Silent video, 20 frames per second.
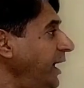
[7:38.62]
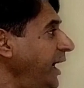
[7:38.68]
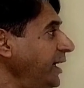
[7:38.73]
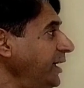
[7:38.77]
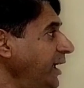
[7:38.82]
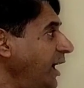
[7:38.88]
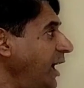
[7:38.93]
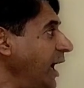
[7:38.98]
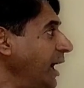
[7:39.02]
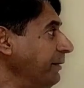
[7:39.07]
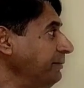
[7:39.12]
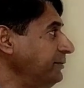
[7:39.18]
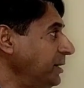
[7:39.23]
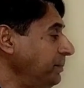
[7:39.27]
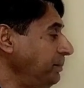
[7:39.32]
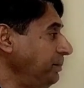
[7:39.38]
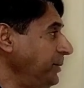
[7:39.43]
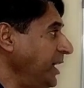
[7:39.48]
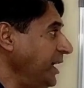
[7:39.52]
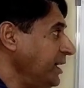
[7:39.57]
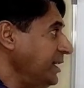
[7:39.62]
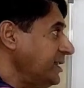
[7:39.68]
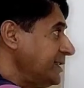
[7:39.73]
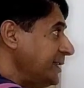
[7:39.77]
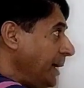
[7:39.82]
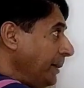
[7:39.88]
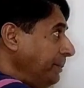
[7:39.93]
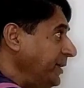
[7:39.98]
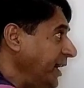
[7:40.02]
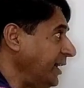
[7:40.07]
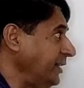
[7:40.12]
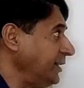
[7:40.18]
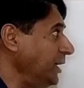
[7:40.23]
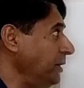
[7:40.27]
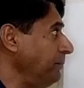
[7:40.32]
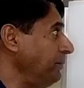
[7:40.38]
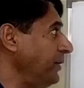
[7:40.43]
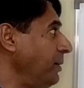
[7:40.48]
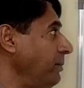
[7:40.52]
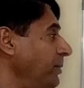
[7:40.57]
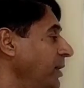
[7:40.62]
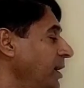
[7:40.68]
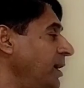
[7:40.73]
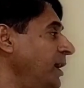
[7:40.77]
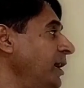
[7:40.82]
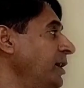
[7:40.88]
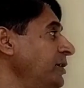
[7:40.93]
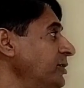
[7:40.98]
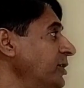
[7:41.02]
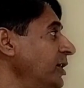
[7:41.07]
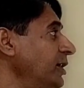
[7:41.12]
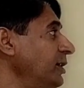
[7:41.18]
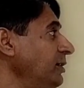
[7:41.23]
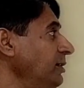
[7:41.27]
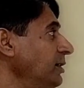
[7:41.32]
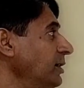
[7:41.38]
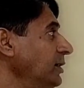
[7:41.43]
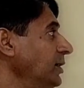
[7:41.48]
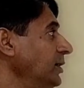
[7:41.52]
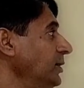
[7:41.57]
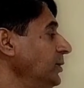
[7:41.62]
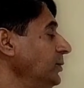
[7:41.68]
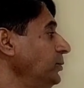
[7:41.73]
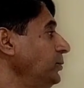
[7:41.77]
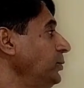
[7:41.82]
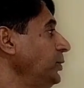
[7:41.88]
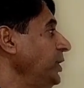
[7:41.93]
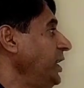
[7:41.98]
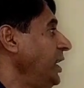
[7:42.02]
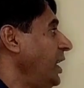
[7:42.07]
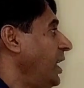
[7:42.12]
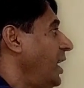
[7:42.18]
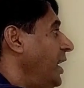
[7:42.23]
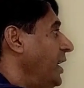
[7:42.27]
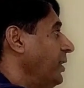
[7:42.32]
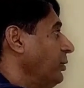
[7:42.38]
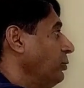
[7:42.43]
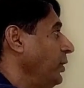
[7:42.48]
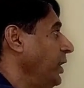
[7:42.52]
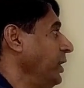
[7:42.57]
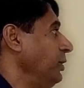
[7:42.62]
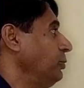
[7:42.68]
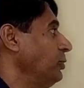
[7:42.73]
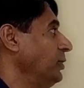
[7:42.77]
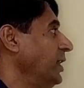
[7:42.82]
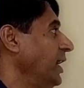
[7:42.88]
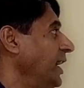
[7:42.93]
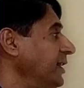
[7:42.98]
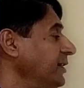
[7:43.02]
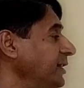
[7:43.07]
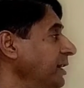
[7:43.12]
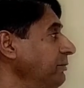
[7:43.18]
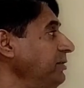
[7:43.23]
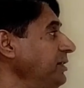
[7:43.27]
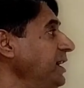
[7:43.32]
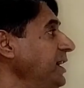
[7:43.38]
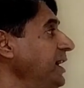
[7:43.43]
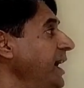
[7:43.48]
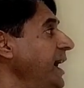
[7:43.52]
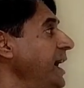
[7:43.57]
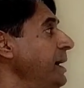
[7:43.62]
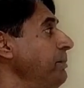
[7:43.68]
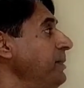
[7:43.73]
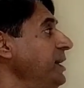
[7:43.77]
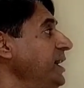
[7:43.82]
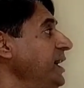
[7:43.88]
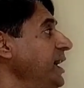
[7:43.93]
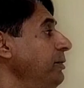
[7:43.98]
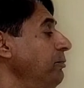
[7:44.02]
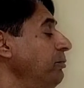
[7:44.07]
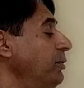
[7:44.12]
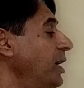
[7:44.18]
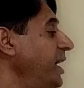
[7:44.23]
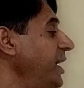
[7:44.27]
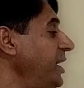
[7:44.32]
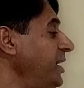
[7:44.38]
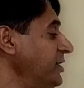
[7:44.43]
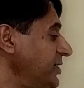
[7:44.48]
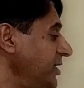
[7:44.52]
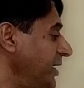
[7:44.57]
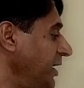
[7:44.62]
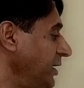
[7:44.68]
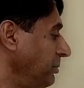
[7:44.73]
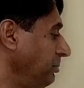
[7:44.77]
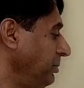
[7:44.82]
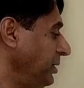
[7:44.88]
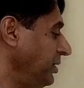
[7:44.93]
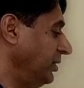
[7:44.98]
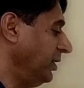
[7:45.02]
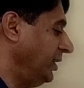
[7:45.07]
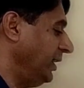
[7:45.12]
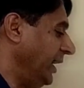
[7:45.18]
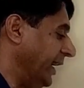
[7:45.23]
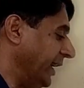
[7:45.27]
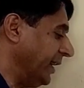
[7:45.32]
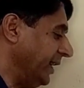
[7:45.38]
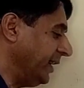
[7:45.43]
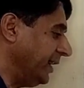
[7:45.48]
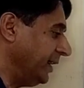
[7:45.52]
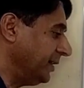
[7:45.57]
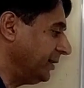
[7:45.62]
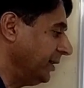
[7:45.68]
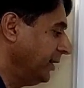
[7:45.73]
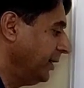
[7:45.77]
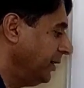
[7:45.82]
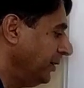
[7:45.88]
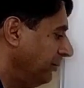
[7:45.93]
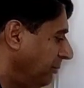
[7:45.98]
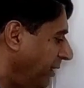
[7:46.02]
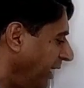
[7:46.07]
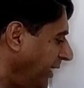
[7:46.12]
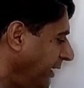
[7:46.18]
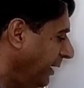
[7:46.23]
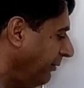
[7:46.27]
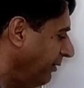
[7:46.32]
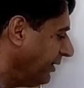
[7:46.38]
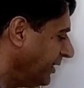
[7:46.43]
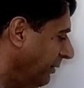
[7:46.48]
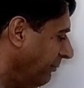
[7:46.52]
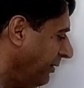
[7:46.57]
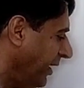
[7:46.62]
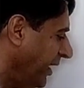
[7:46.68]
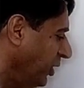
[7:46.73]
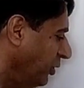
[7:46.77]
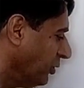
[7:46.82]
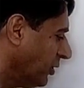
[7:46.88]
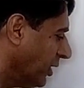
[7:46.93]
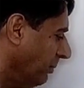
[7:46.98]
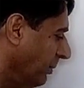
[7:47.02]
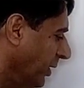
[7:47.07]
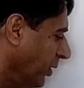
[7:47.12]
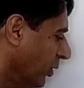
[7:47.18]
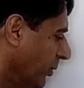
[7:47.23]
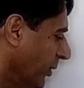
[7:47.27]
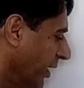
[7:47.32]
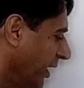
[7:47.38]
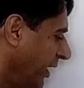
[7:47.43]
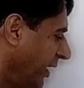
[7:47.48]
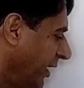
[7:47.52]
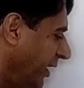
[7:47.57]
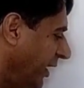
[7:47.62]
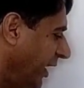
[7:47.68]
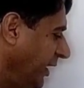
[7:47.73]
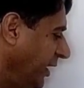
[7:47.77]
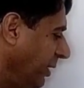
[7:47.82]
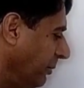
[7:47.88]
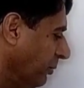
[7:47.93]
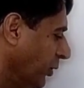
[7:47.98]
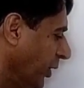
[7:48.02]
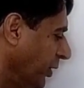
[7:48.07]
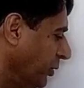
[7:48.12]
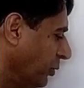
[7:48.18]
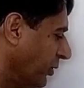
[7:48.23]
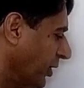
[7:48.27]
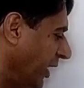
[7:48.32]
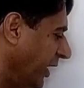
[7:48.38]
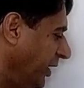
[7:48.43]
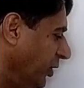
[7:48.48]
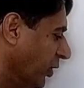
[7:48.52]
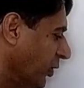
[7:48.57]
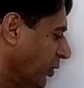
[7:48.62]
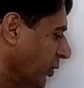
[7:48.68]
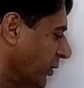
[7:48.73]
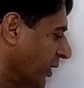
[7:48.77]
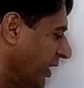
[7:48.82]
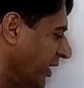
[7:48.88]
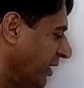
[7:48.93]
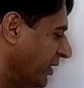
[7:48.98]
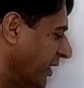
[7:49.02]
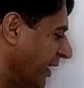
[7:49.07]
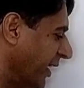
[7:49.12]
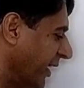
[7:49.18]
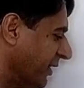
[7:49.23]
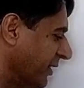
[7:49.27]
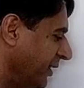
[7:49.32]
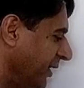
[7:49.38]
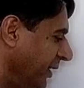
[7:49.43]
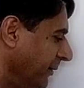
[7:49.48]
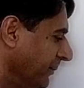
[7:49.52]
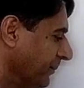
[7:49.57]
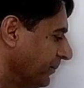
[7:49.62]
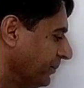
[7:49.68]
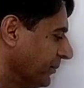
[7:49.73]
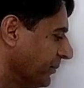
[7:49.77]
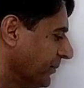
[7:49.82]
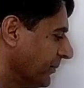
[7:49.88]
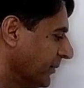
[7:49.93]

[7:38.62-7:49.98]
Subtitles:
and after being subtracting from 100, we are going to get the VMA, voids and mineral aggregate. Whatever the value coming over here, I am going to write down over here directly.